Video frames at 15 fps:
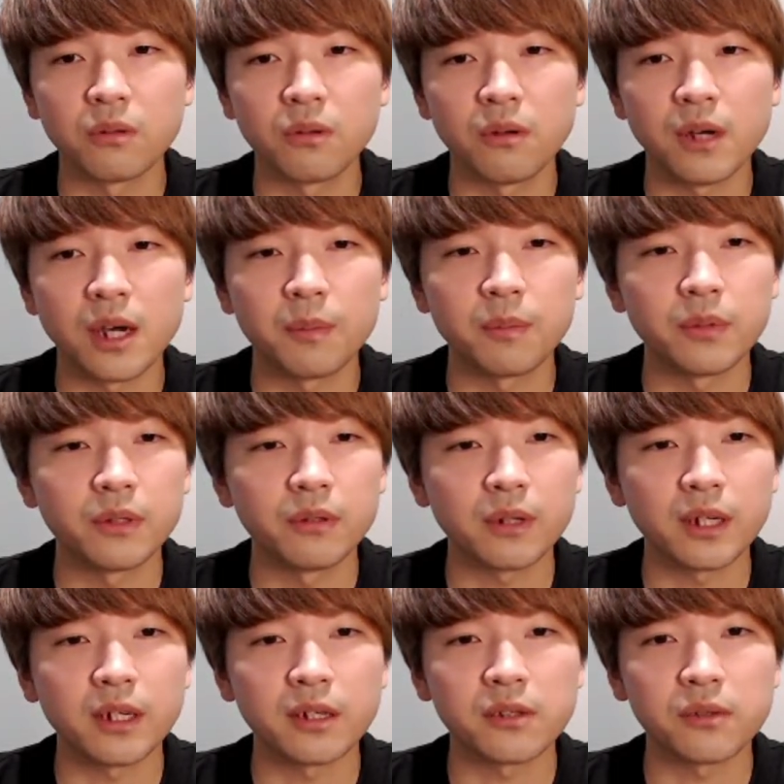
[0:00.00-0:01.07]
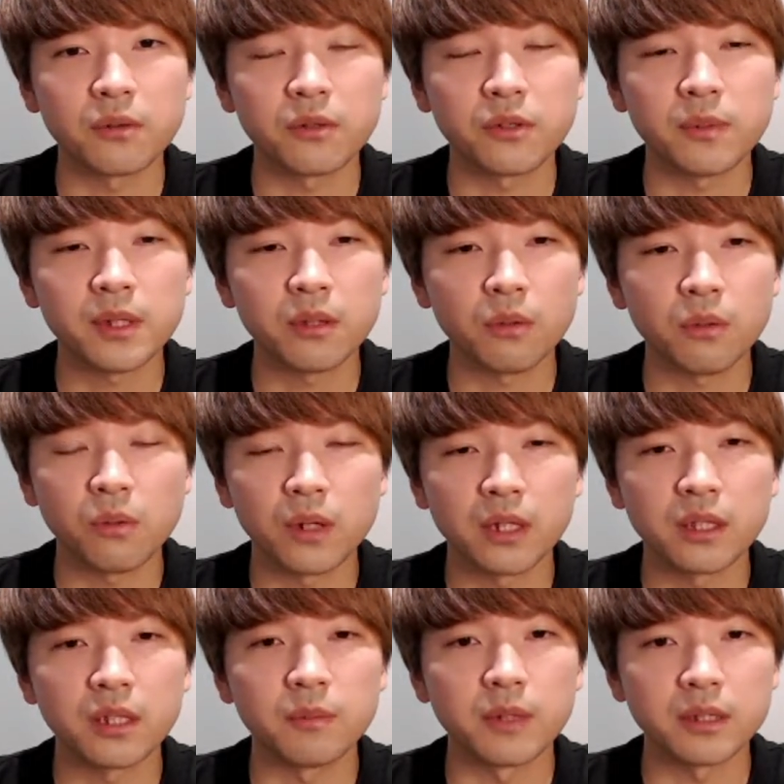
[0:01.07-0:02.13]
smartphone application
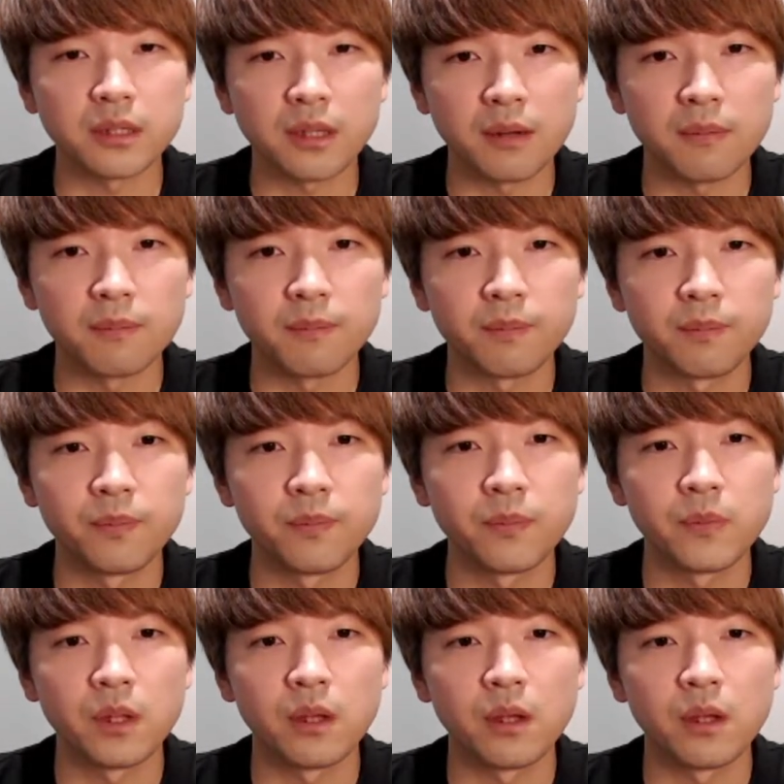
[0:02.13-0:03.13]
and iOS Android